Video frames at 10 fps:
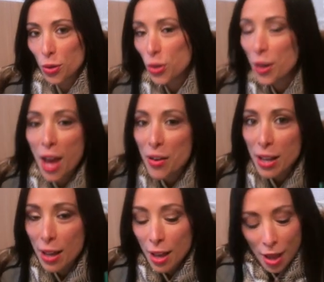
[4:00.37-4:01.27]
you don't have like
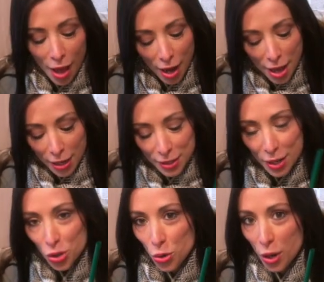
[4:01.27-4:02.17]
any
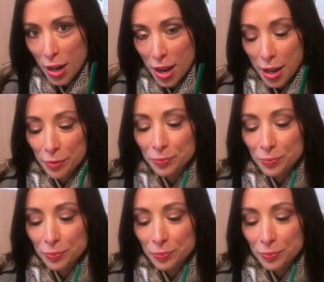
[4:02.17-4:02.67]
extra sugar in